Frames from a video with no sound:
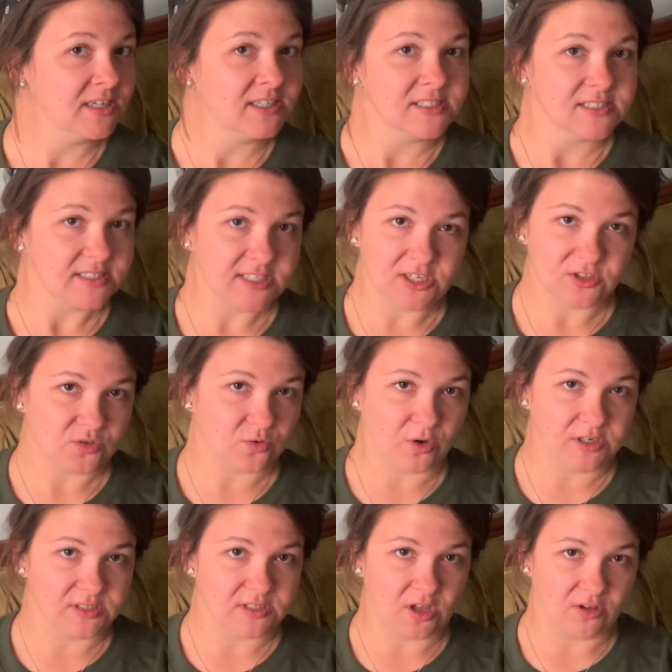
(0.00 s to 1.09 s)

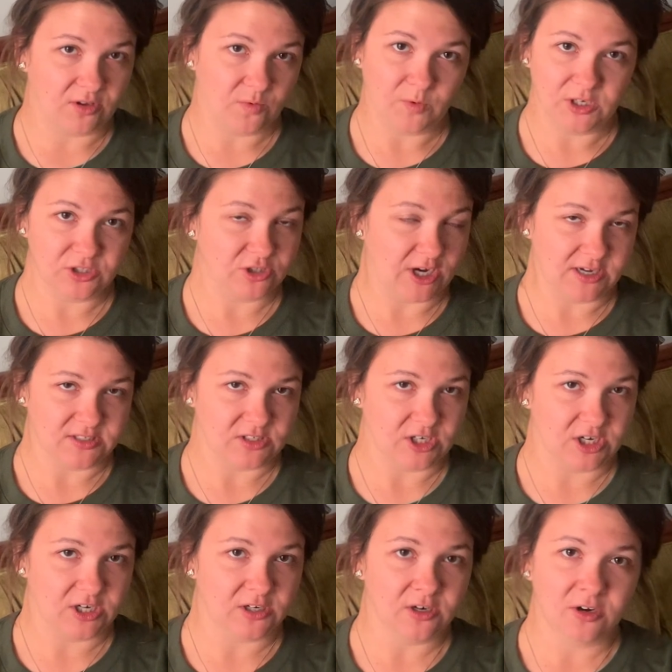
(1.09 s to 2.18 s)
6-drawer solid wood
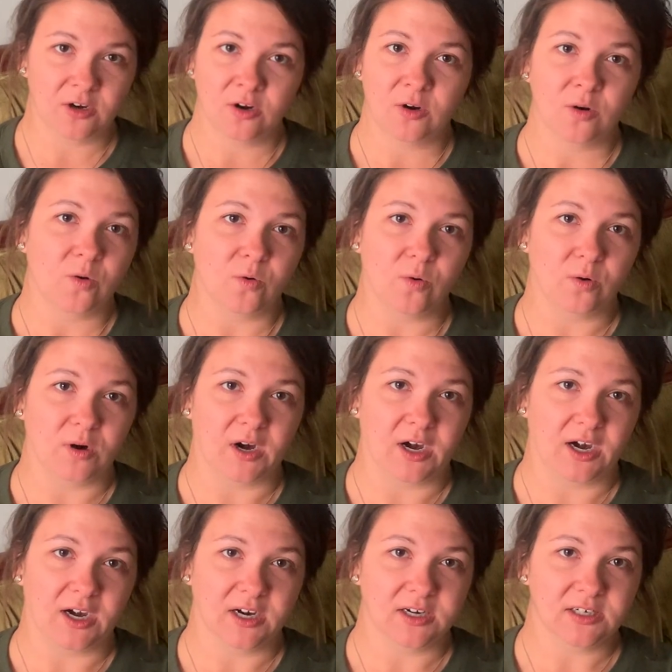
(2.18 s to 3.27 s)
dresser
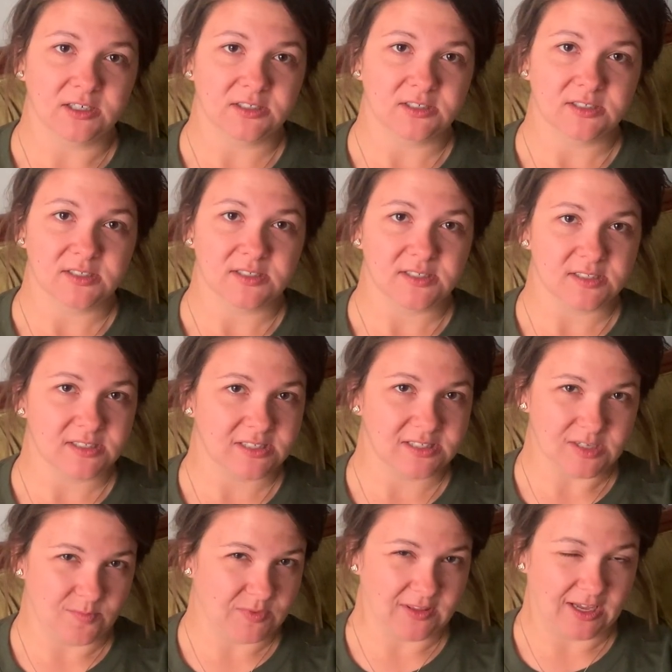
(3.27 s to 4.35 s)
or
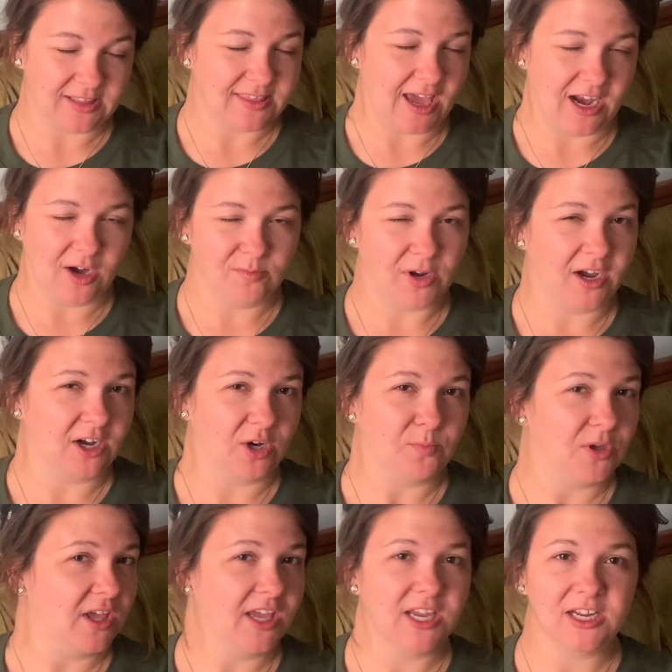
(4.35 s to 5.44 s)
something like that. I'm not going to
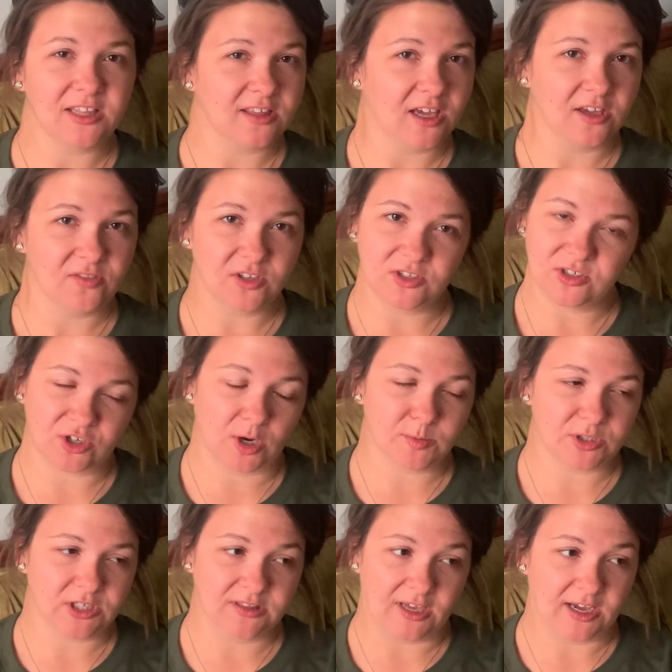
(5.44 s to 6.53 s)
put anything in the
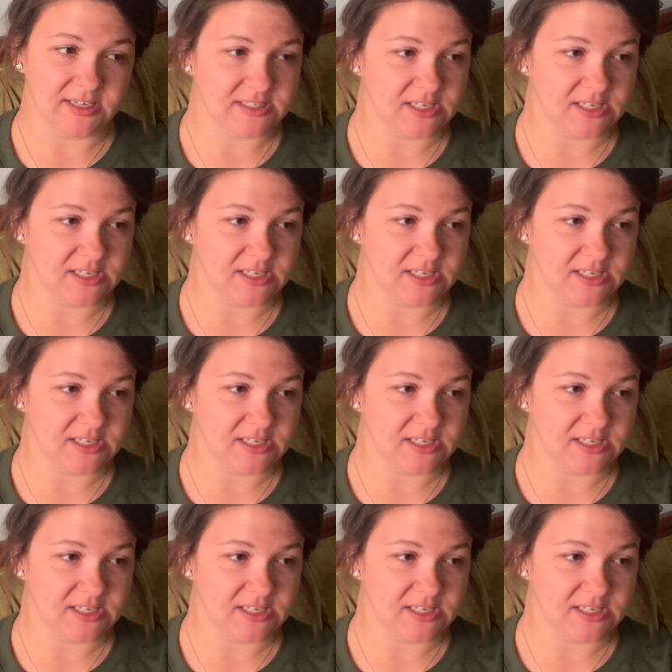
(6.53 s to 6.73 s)
description that has